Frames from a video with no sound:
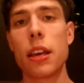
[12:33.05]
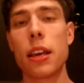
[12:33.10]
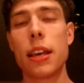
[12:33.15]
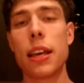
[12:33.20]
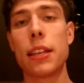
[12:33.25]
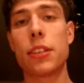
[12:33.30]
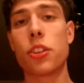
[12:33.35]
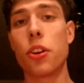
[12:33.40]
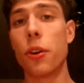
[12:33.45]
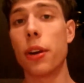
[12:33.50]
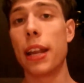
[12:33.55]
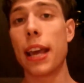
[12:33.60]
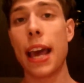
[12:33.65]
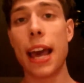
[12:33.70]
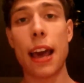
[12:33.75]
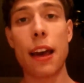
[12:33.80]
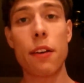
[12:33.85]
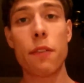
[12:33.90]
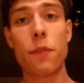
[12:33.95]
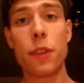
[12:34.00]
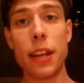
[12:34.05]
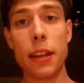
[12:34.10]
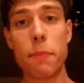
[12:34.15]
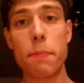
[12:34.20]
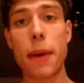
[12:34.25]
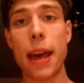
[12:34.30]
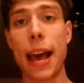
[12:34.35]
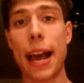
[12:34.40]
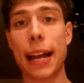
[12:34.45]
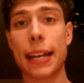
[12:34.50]
is going to have an
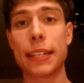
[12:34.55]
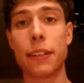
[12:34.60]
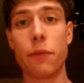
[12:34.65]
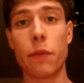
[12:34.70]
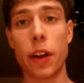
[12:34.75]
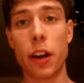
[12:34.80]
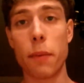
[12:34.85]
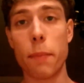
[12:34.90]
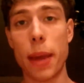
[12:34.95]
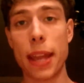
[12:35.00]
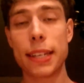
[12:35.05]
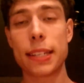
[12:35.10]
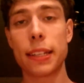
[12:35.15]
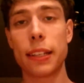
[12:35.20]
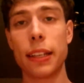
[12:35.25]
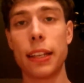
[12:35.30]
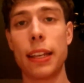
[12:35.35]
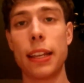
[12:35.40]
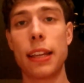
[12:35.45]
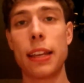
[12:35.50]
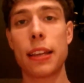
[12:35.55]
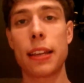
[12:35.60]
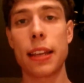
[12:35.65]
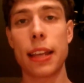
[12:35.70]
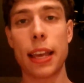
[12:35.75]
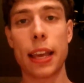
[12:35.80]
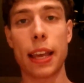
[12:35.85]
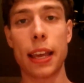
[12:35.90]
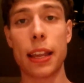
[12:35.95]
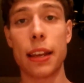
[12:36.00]
impact environmentally
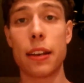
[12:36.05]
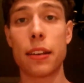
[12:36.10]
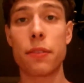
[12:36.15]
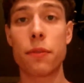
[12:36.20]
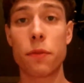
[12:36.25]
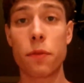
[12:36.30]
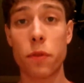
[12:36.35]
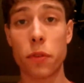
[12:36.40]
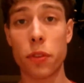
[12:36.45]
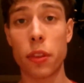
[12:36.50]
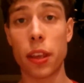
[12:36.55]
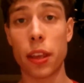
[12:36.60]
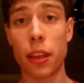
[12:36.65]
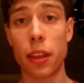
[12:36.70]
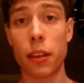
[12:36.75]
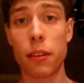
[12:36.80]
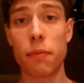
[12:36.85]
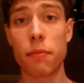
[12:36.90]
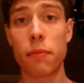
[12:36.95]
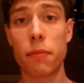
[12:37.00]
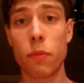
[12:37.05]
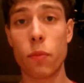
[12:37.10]
and for the